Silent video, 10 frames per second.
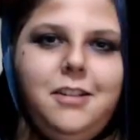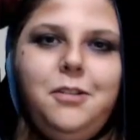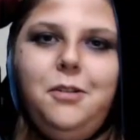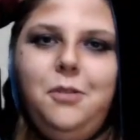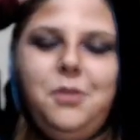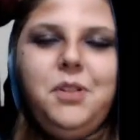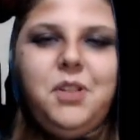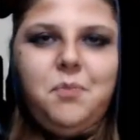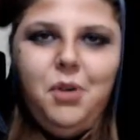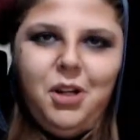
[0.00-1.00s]
to
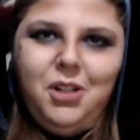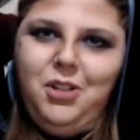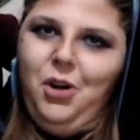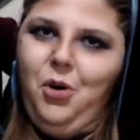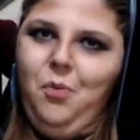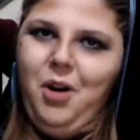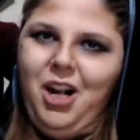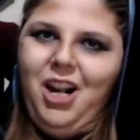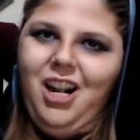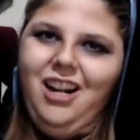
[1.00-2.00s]

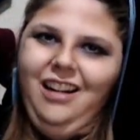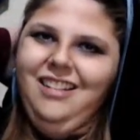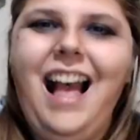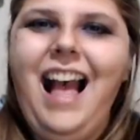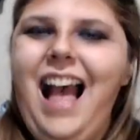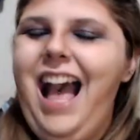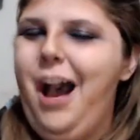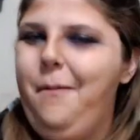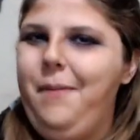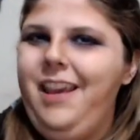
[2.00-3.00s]
Spooktober.
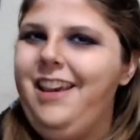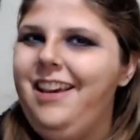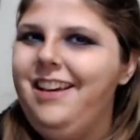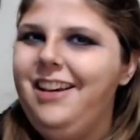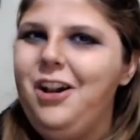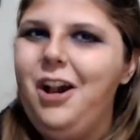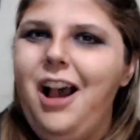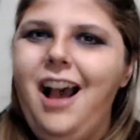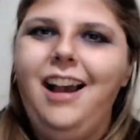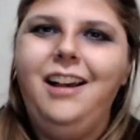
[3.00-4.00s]
Happy
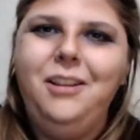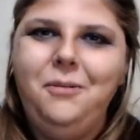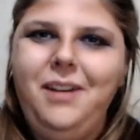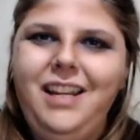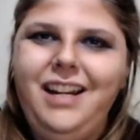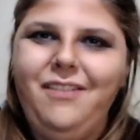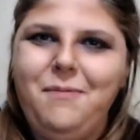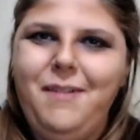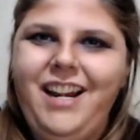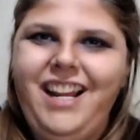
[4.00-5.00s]
Halloween,
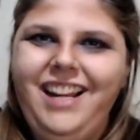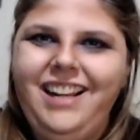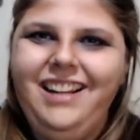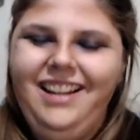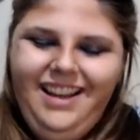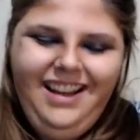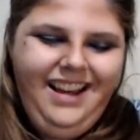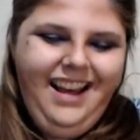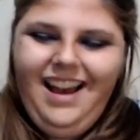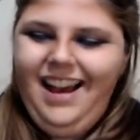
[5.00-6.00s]
everybody!
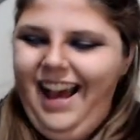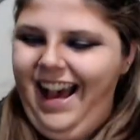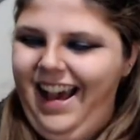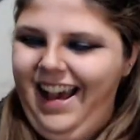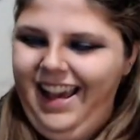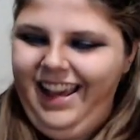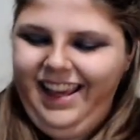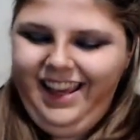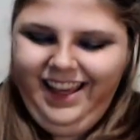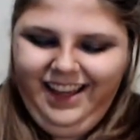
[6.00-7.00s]

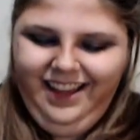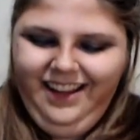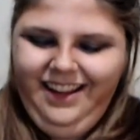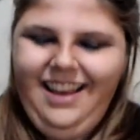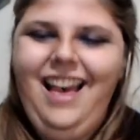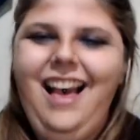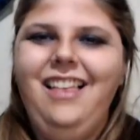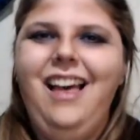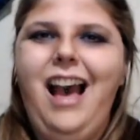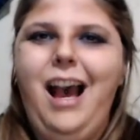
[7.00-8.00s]
I
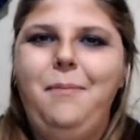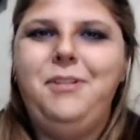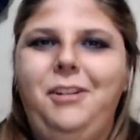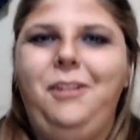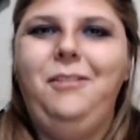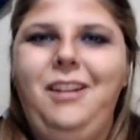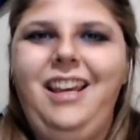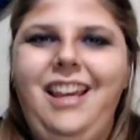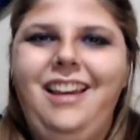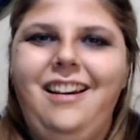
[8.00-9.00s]

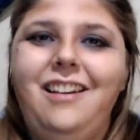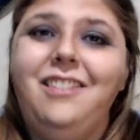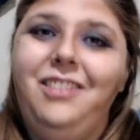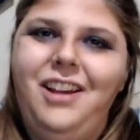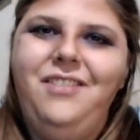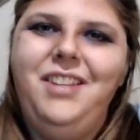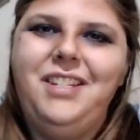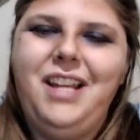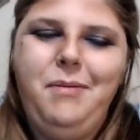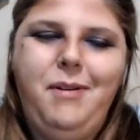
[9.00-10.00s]
absolutely love this
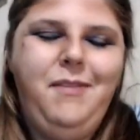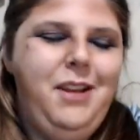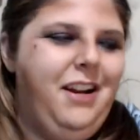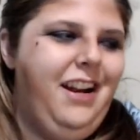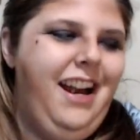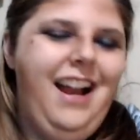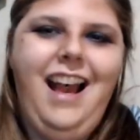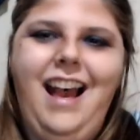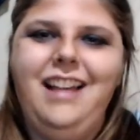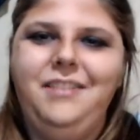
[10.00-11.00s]
time of year,
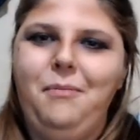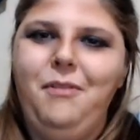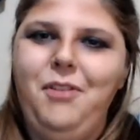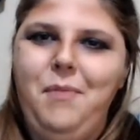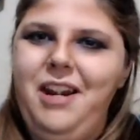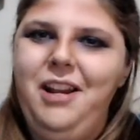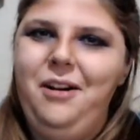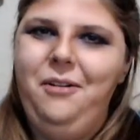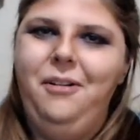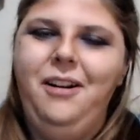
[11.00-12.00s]
as some of you may
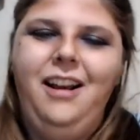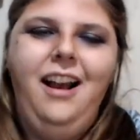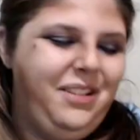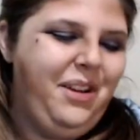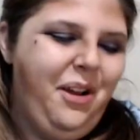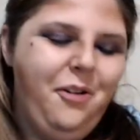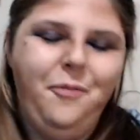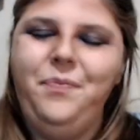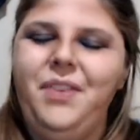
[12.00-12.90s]
know. So,